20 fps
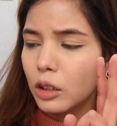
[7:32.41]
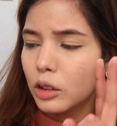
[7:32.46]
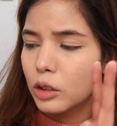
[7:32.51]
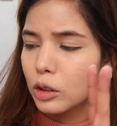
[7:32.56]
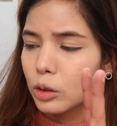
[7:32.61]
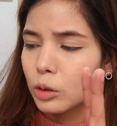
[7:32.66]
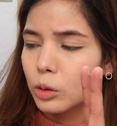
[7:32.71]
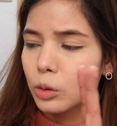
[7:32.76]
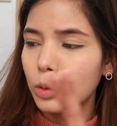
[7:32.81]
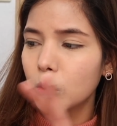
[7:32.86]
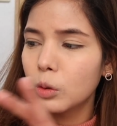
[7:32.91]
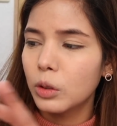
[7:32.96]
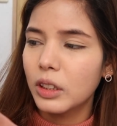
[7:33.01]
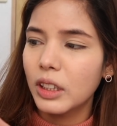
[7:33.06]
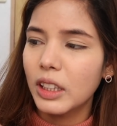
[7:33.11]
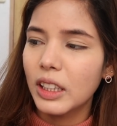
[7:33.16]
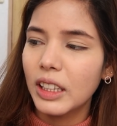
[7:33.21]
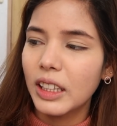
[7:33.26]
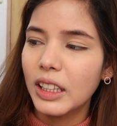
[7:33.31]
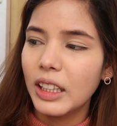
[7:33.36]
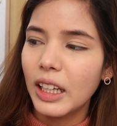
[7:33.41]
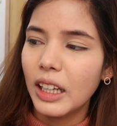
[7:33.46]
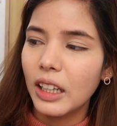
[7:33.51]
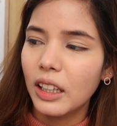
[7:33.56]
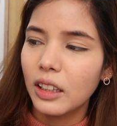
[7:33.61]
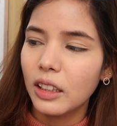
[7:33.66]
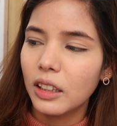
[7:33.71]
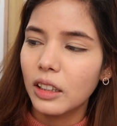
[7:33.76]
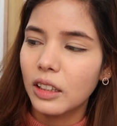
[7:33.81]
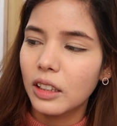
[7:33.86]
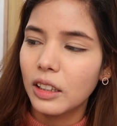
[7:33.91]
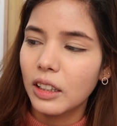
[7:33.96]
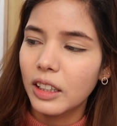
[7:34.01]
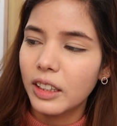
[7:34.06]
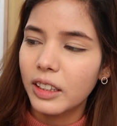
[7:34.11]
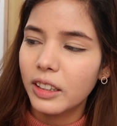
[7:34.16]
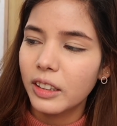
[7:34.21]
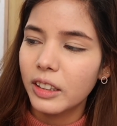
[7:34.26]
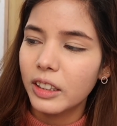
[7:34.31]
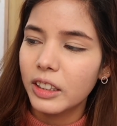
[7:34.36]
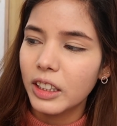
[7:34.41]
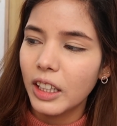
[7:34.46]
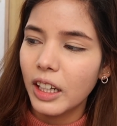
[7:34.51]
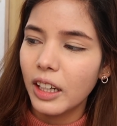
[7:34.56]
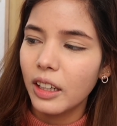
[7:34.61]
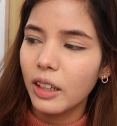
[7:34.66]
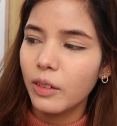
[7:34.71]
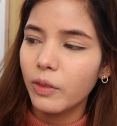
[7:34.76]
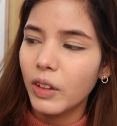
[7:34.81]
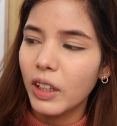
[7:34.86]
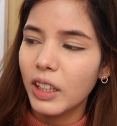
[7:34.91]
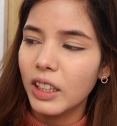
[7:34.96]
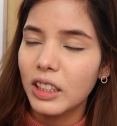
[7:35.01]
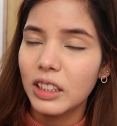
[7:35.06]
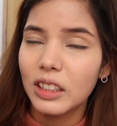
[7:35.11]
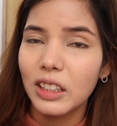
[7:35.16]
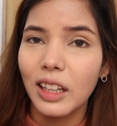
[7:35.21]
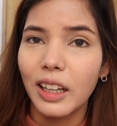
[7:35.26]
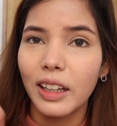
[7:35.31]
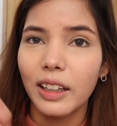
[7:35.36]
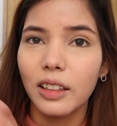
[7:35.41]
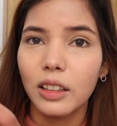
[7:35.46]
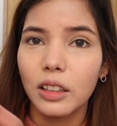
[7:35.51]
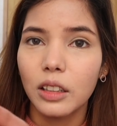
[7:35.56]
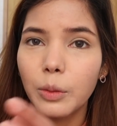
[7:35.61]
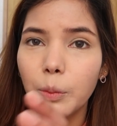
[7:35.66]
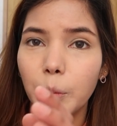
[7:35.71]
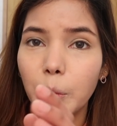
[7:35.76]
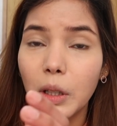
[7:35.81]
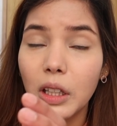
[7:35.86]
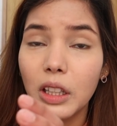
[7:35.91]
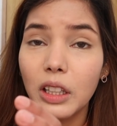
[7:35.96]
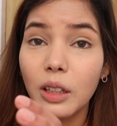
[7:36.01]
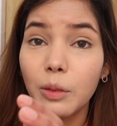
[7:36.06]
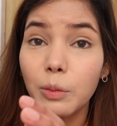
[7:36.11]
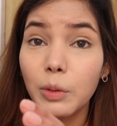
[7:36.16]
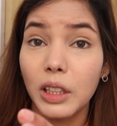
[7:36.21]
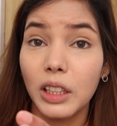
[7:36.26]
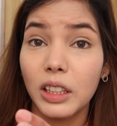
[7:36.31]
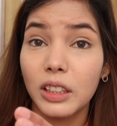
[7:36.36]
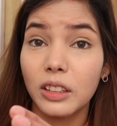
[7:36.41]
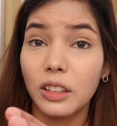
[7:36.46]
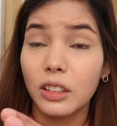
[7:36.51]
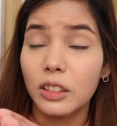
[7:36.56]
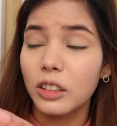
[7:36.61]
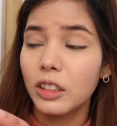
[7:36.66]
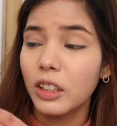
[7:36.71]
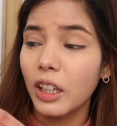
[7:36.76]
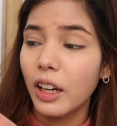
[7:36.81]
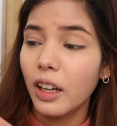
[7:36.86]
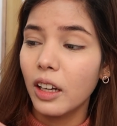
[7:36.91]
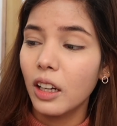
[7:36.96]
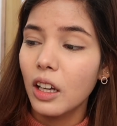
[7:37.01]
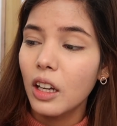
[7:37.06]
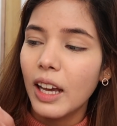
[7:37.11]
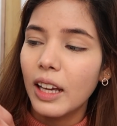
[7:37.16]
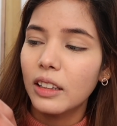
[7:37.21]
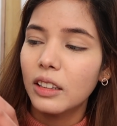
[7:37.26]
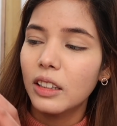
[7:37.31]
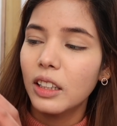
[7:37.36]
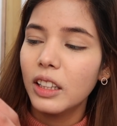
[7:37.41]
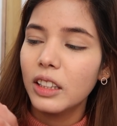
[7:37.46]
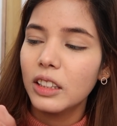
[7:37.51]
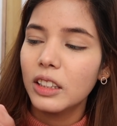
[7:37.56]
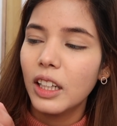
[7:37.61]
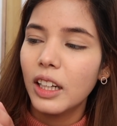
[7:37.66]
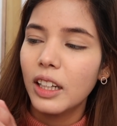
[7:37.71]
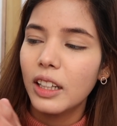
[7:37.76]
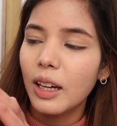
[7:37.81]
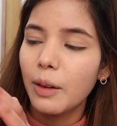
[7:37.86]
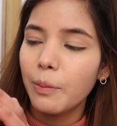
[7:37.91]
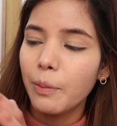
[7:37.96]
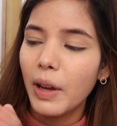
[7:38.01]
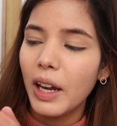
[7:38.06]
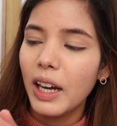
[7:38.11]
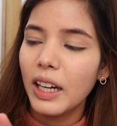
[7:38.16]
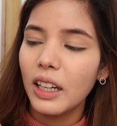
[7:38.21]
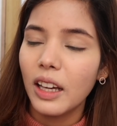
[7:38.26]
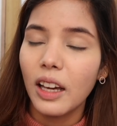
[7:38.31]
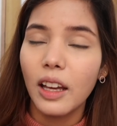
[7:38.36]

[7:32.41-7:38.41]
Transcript: 2 really glittery shade, one is like medium glitter shade, and 3 shade are matte.